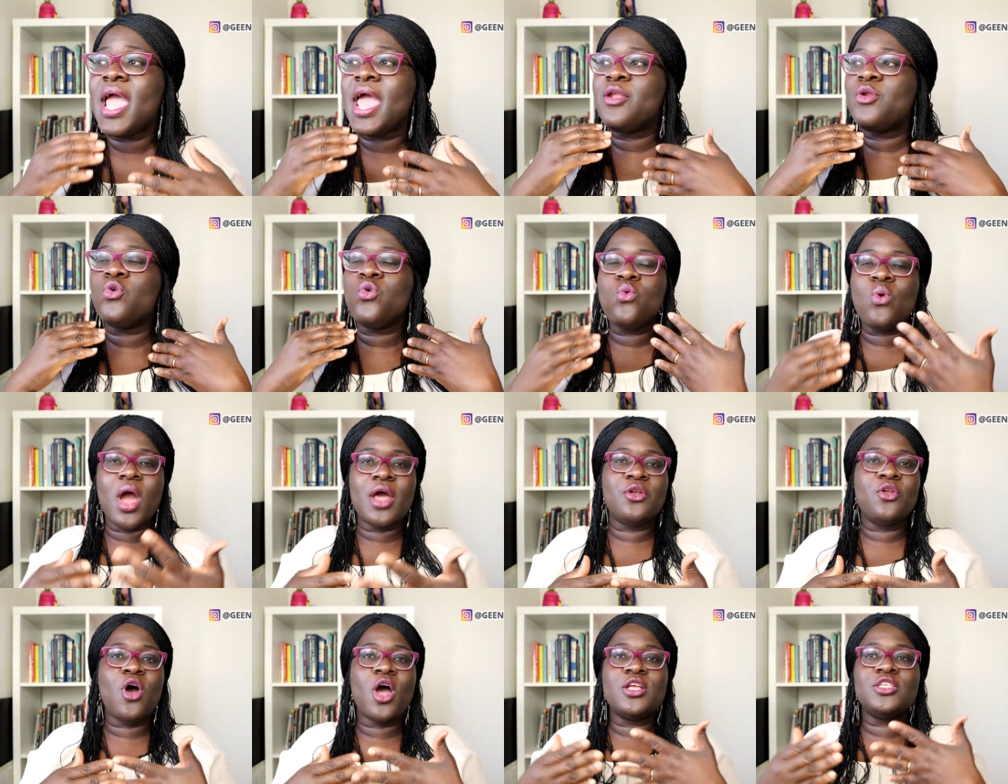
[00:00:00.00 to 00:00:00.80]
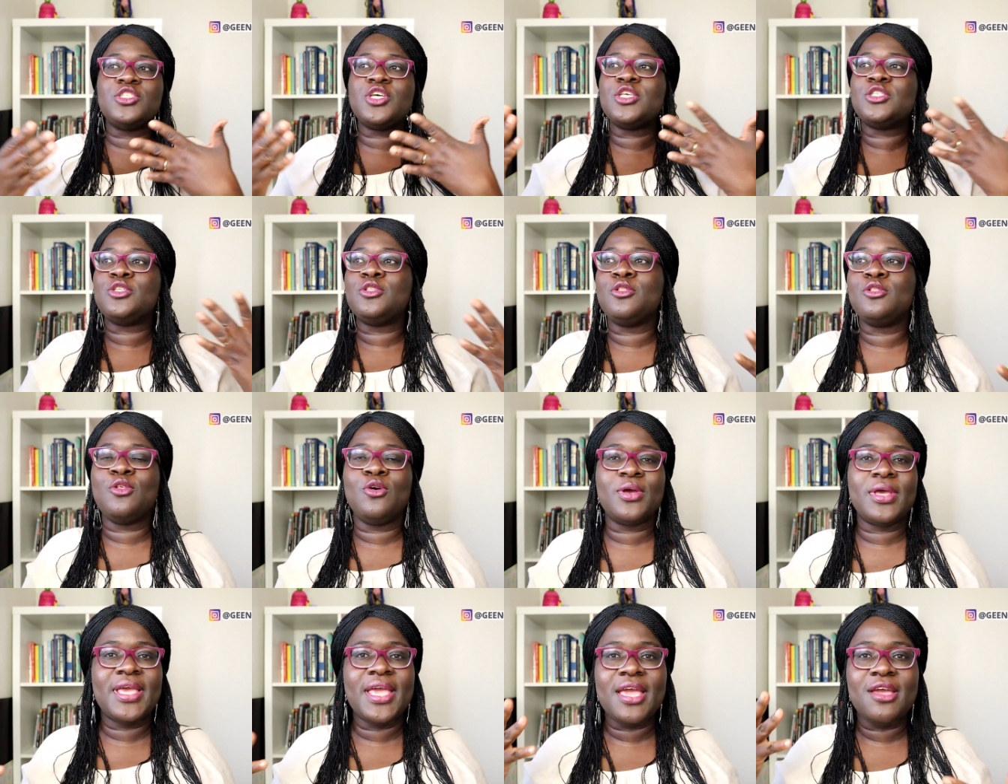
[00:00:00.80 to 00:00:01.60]
and who are not just
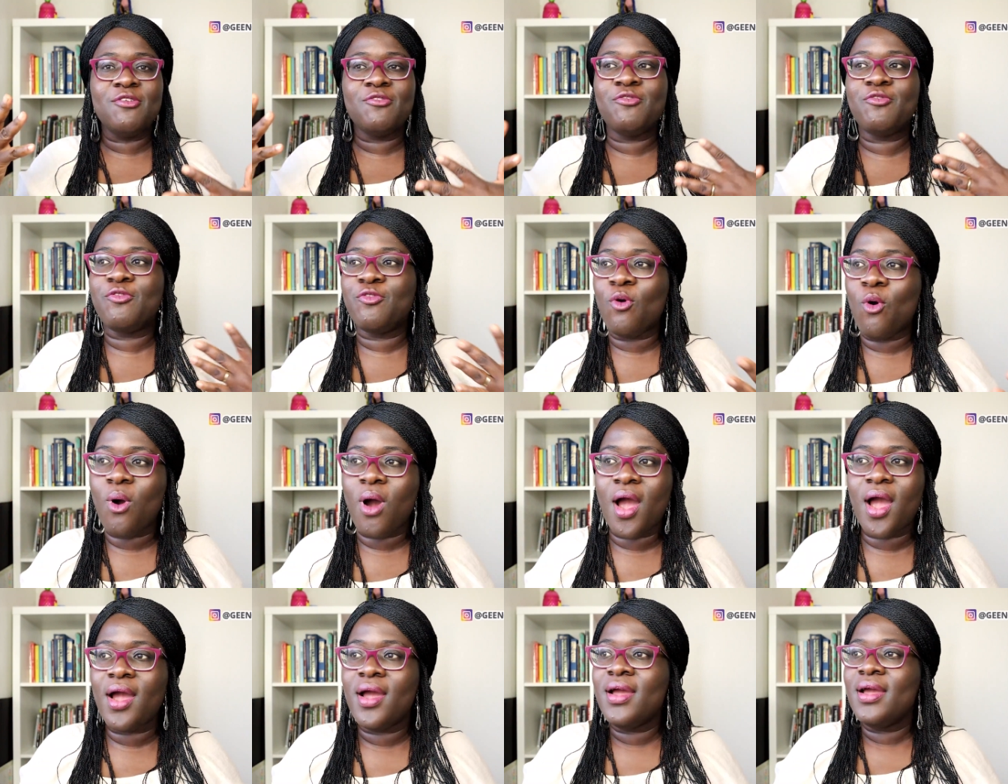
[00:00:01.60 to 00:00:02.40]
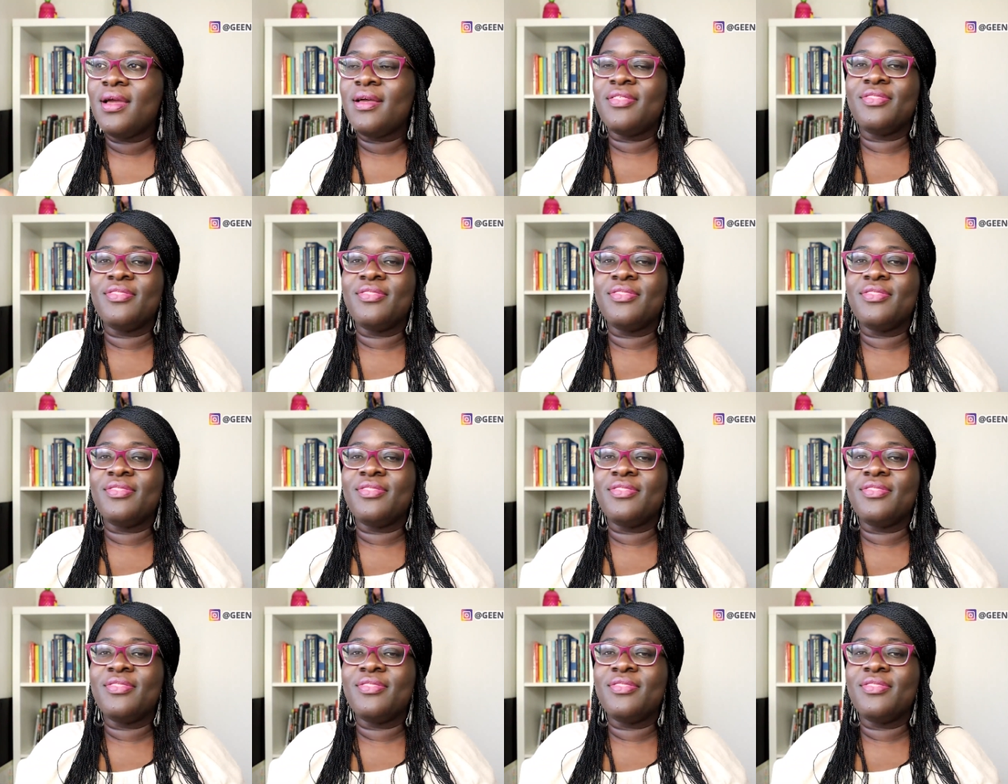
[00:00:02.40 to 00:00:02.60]
looking for